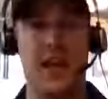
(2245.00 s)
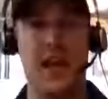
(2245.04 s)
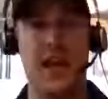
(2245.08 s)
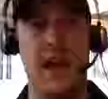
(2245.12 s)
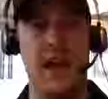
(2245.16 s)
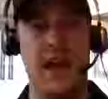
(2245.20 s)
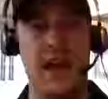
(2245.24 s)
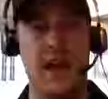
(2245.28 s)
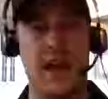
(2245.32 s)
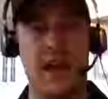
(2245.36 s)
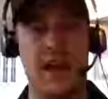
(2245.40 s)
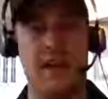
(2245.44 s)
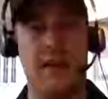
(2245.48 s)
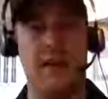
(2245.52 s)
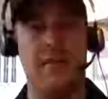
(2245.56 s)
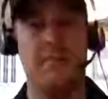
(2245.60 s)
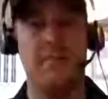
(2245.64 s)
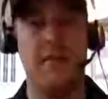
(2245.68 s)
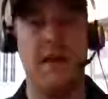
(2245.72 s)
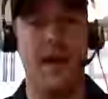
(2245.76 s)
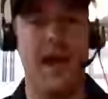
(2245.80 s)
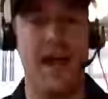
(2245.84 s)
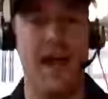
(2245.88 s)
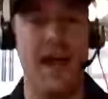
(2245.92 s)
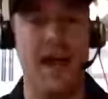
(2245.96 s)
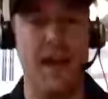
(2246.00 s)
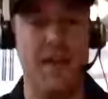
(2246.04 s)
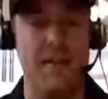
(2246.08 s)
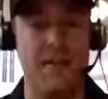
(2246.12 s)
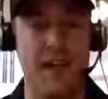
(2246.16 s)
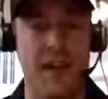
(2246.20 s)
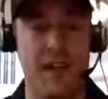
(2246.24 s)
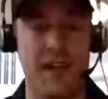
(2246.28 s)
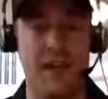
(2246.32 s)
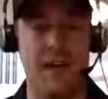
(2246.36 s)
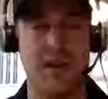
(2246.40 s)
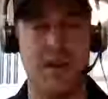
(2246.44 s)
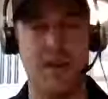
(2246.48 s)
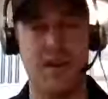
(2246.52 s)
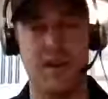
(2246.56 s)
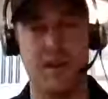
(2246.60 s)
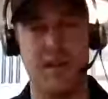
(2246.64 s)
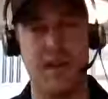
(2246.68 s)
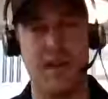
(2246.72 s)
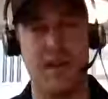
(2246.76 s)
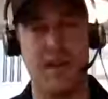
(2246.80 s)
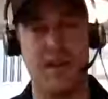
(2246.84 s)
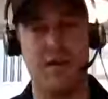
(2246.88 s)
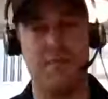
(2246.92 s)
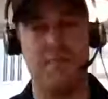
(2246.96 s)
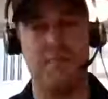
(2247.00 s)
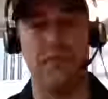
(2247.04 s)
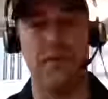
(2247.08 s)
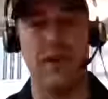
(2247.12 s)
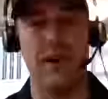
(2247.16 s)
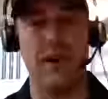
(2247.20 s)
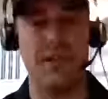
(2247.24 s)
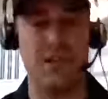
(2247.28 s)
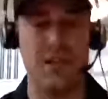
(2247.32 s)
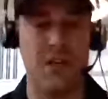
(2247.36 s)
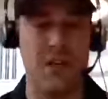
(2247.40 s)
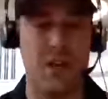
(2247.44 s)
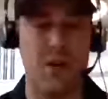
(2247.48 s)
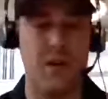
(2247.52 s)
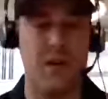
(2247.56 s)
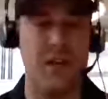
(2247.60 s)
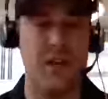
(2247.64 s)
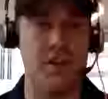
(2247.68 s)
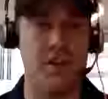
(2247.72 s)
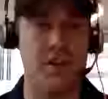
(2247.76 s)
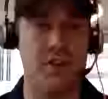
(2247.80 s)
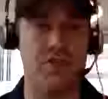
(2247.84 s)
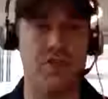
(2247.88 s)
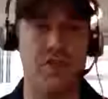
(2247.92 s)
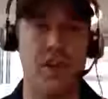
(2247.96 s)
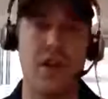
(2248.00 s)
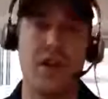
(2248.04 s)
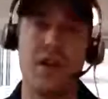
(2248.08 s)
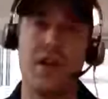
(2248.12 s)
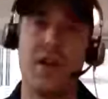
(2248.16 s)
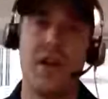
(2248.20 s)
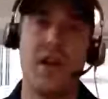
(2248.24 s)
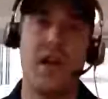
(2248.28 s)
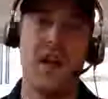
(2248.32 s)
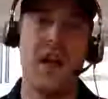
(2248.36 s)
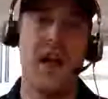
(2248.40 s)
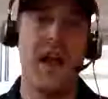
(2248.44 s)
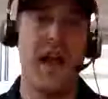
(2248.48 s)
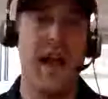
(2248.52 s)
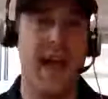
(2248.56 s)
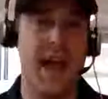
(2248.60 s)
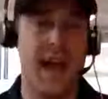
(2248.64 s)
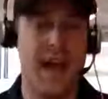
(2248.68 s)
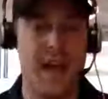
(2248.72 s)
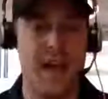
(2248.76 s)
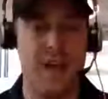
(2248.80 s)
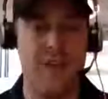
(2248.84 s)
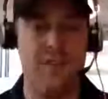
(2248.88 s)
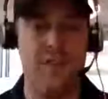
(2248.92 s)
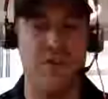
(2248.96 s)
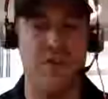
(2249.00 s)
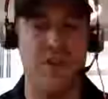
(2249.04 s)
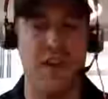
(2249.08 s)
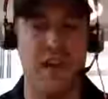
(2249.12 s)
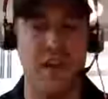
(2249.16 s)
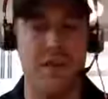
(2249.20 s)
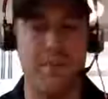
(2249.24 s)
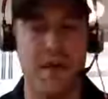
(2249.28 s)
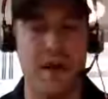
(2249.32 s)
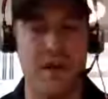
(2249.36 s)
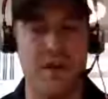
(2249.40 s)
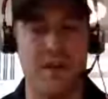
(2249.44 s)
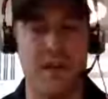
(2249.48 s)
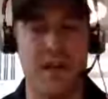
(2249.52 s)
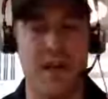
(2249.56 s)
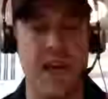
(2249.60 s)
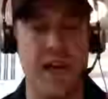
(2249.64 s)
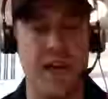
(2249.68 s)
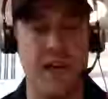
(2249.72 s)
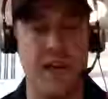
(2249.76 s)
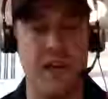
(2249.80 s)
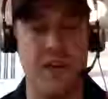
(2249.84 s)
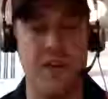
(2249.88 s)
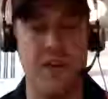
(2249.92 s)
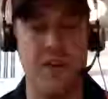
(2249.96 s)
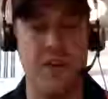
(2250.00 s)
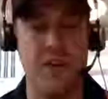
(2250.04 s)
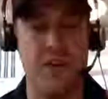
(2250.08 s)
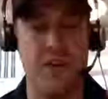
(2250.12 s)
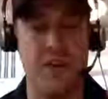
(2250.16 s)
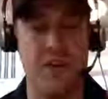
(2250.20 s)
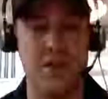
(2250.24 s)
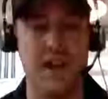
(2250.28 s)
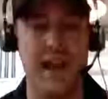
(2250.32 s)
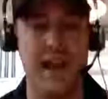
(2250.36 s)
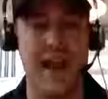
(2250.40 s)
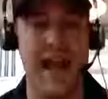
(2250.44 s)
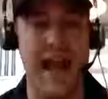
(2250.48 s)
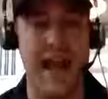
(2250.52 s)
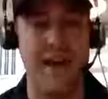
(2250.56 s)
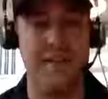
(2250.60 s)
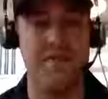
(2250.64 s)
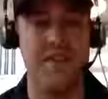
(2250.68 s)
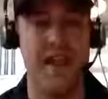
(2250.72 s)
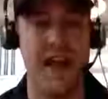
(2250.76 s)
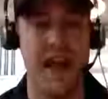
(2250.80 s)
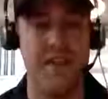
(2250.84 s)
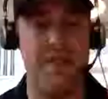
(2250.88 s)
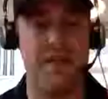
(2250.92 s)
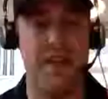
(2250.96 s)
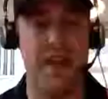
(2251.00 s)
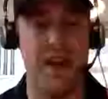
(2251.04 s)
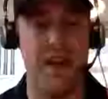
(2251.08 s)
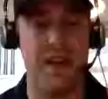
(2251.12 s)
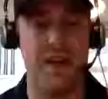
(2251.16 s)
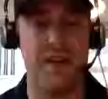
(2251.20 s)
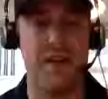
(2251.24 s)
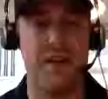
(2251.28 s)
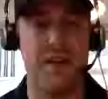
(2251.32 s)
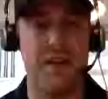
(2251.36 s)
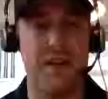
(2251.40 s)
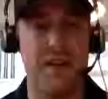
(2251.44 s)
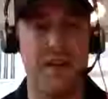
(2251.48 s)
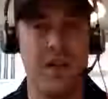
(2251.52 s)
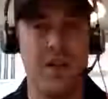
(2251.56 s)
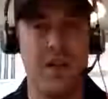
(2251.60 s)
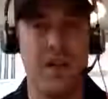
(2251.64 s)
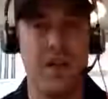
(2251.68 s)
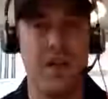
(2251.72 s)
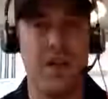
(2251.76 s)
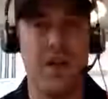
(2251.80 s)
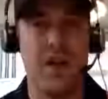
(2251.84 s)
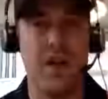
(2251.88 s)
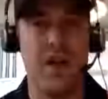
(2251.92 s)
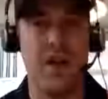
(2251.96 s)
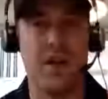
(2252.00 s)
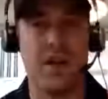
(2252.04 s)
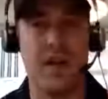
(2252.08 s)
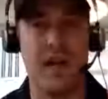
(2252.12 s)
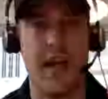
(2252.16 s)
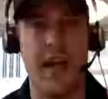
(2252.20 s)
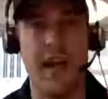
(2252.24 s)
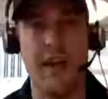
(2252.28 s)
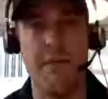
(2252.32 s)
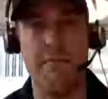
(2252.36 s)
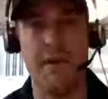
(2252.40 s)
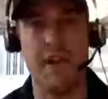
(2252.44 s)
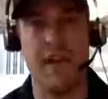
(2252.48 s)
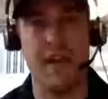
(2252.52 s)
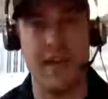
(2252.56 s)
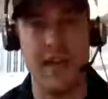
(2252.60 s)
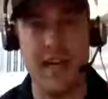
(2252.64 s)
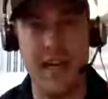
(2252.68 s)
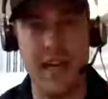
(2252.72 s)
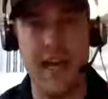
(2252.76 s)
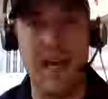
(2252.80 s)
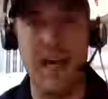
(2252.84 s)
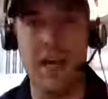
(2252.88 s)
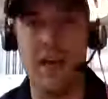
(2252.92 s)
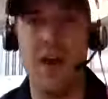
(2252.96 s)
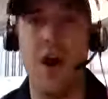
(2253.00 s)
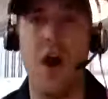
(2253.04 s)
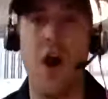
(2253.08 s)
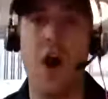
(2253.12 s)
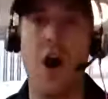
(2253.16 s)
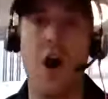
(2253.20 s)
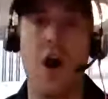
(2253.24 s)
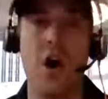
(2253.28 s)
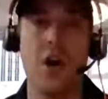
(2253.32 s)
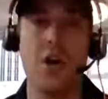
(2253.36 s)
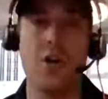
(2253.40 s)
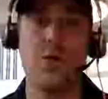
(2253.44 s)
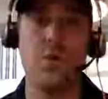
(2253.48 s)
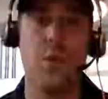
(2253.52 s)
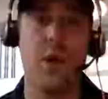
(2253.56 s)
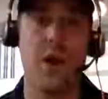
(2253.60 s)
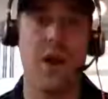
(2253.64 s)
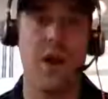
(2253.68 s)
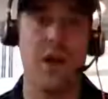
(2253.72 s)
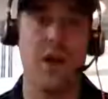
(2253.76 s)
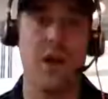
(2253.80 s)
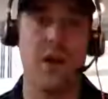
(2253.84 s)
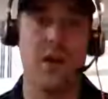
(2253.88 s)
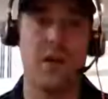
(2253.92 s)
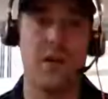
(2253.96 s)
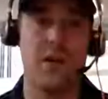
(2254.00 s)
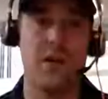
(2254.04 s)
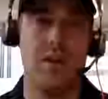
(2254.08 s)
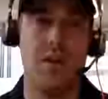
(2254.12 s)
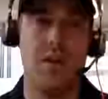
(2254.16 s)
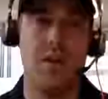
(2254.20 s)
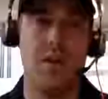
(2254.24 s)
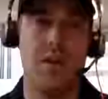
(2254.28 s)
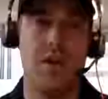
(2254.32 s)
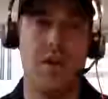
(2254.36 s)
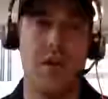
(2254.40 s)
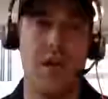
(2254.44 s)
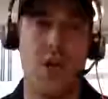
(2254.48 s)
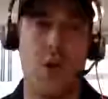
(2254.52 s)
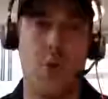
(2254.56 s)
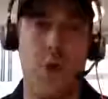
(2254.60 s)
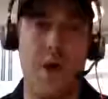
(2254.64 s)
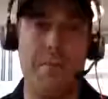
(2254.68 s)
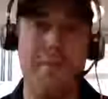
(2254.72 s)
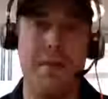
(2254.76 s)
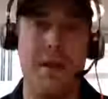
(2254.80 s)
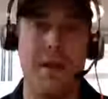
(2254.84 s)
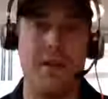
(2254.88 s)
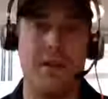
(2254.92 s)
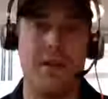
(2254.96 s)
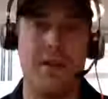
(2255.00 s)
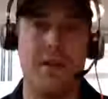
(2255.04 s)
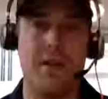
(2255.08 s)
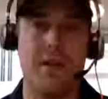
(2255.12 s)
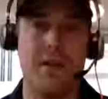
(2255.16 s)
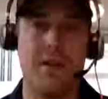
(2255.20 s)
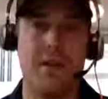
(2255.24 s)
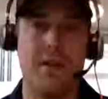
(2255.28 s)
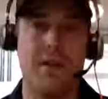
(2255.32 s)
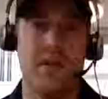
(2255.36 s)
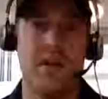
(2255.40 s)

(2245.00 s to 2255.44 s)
um, and they can they can compress and go in your trunk. And if you need better lighting, you can, you can have that there. Okay, but you need hardware, equipment,